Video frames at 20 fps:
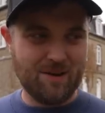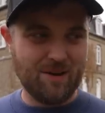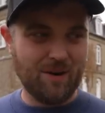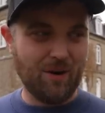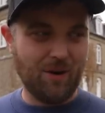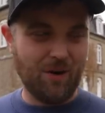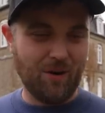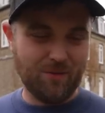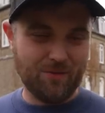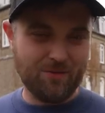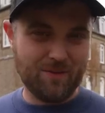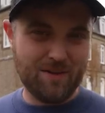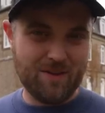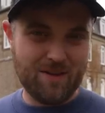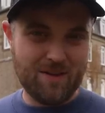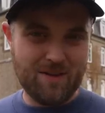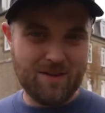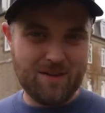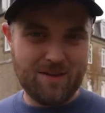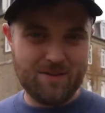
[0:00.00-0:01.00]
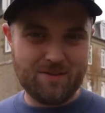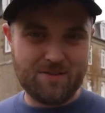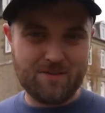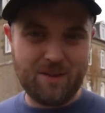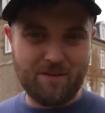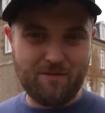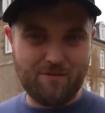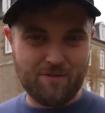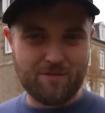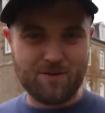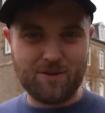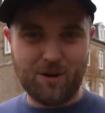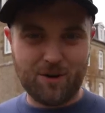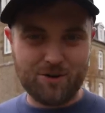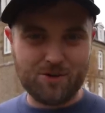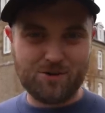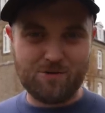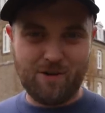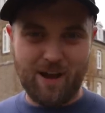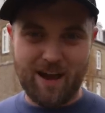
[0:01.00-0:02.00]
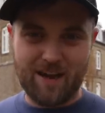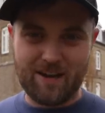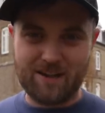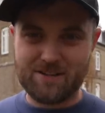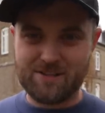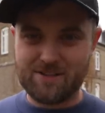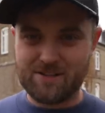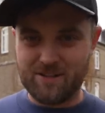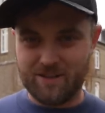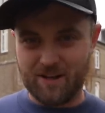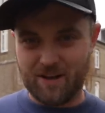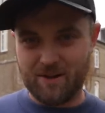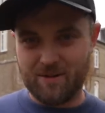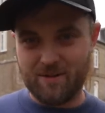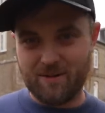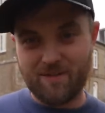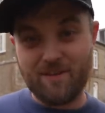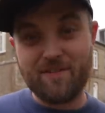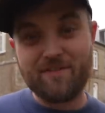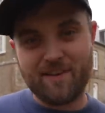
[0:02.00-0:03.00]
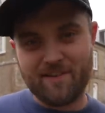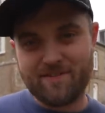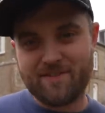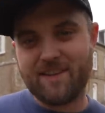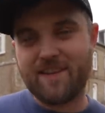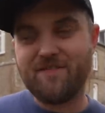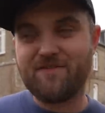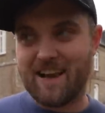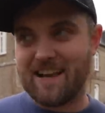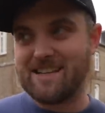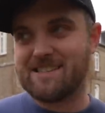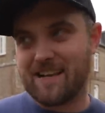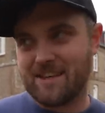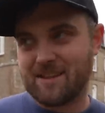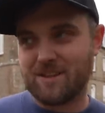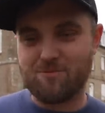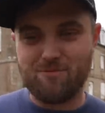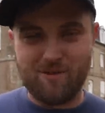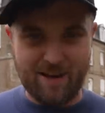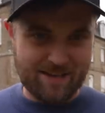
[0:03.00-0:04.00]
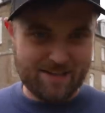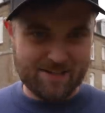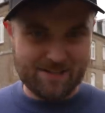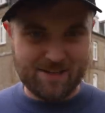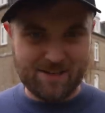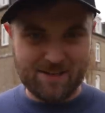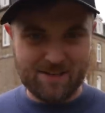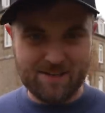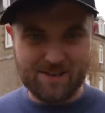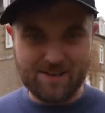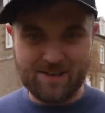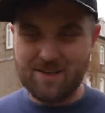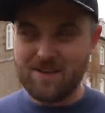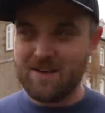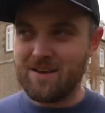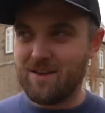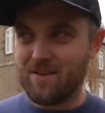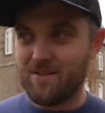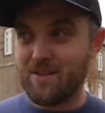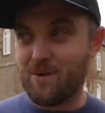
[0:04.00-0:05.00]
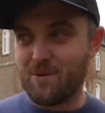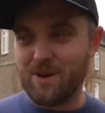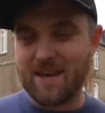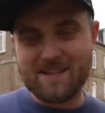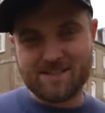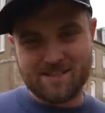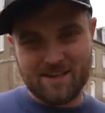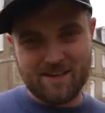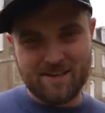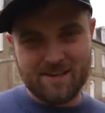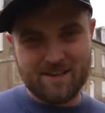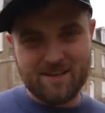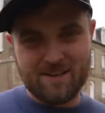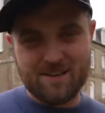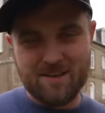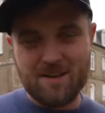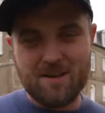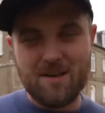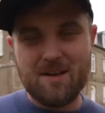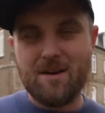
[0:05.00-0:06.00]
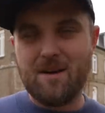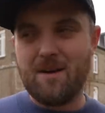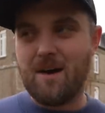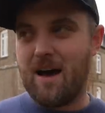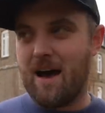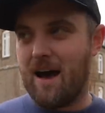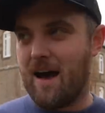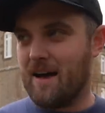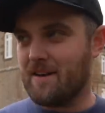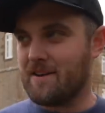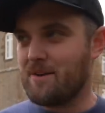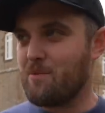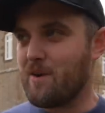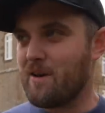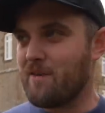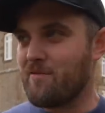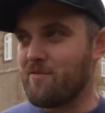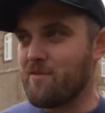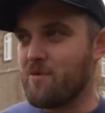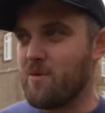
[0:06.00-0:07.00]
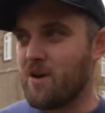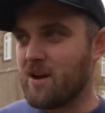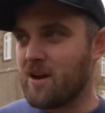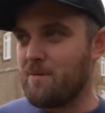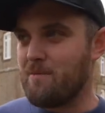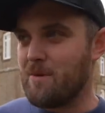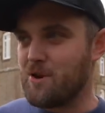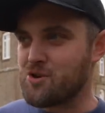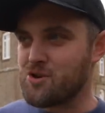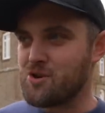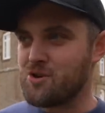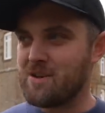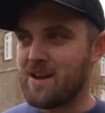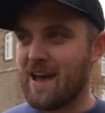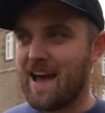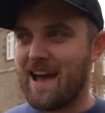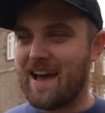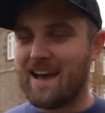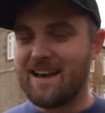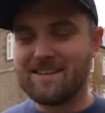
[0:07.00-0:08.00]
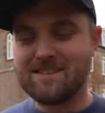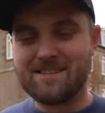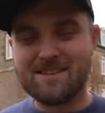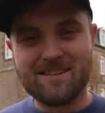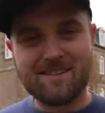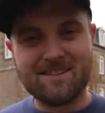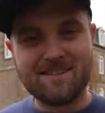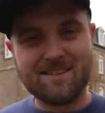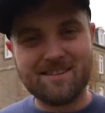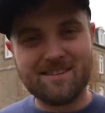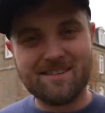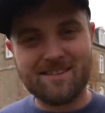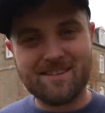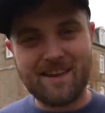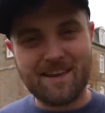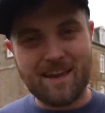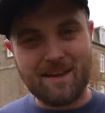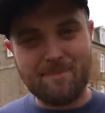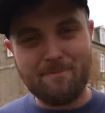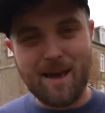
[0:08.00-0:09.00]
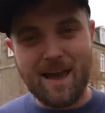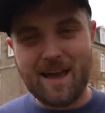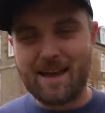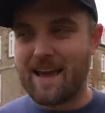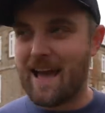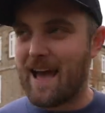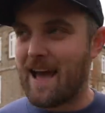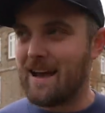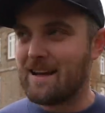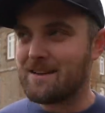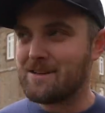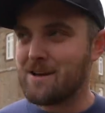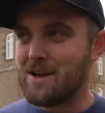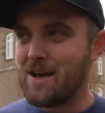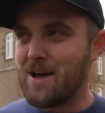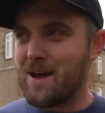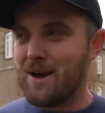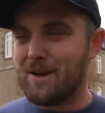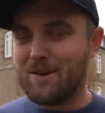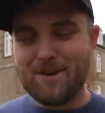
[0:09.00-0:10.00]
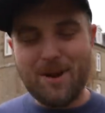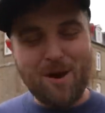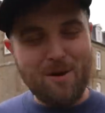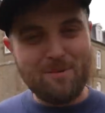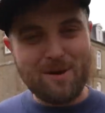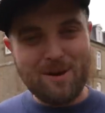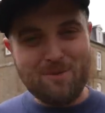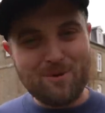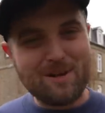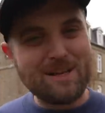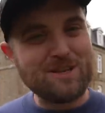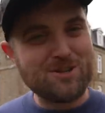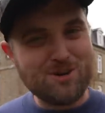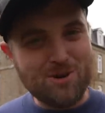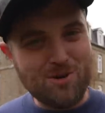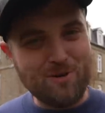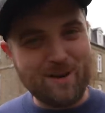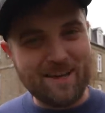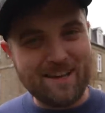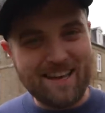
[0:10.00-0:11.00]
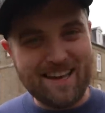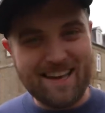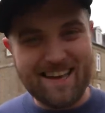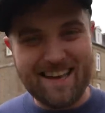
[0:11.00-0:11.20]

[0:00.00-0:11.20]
on different contracts, you know, if they take the risk, they'll get it. And it went through a commission and they came back and nobody would insure it.